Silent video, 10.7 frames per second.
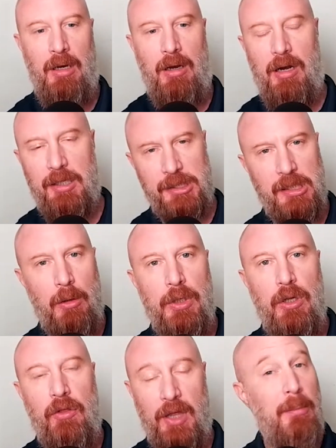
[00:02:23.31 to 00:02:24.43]
Also, when
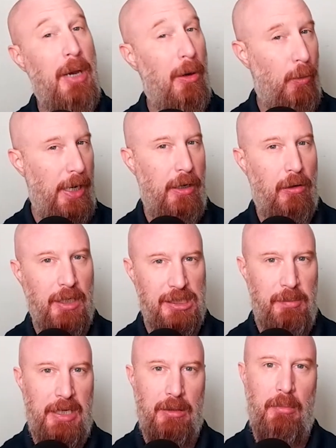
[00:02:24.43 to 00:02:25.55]
you think about where you're going to
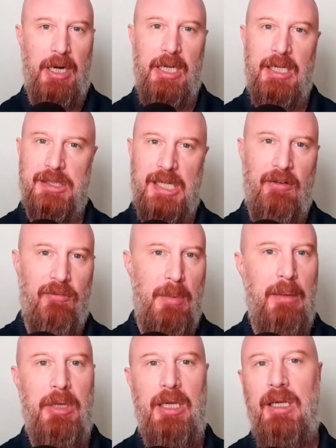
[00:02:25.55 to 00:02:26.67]
spend your money, instead of
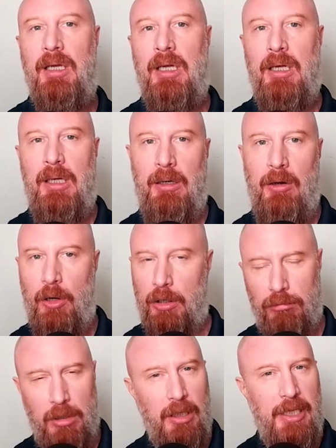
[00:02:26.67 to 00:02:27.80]
maybe on a
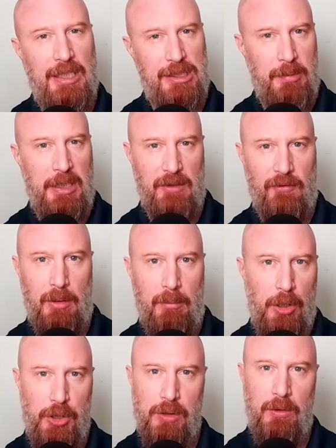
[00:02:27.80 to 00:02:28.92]
really expensive
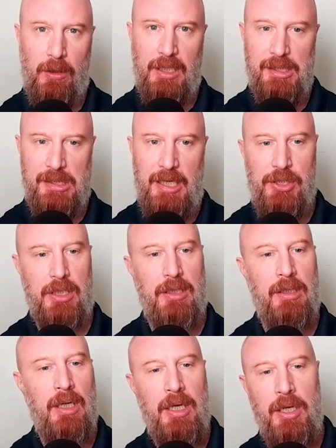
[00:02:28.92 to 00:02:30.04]
commercial
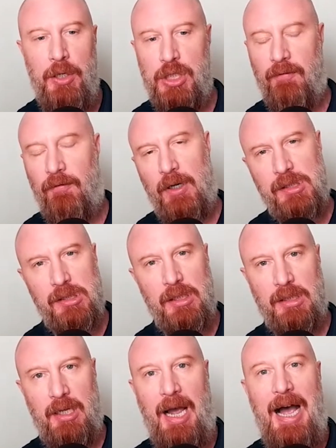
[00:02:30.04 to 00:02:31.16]
organization, you should first
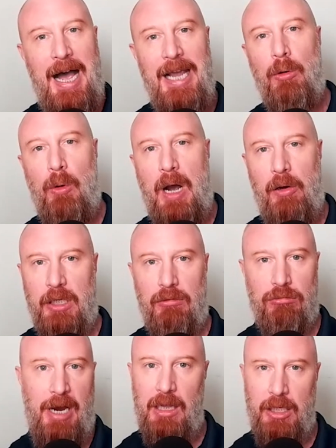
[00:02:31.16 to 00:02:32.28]
look to high quality
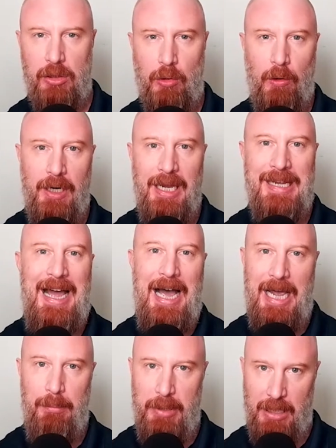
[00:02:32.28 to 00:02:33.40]
regulatory and
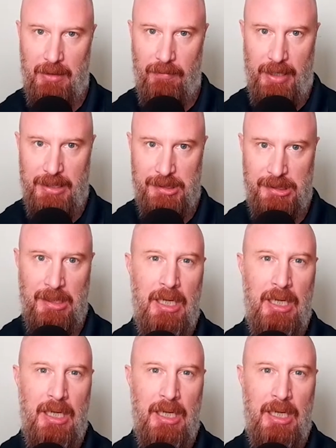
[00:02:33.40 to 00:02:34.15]
IP advice.